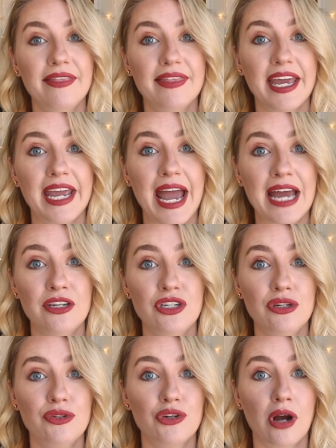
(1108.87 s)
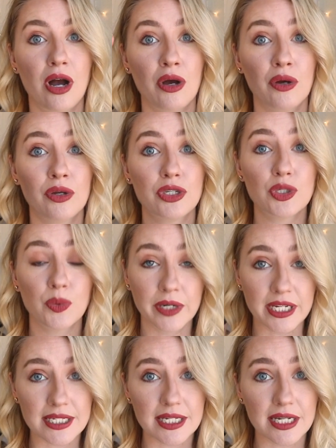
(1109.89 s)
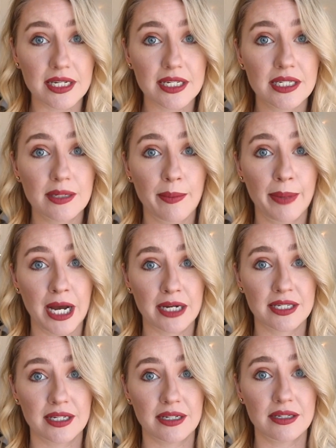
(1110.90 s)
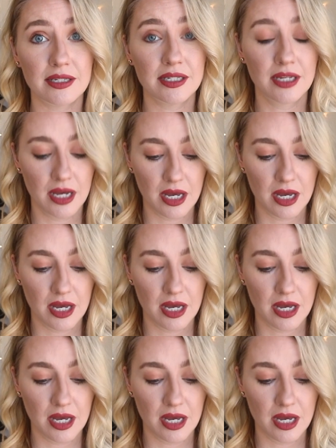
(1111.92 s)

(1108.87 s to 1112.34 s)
They had to draw 26 boxes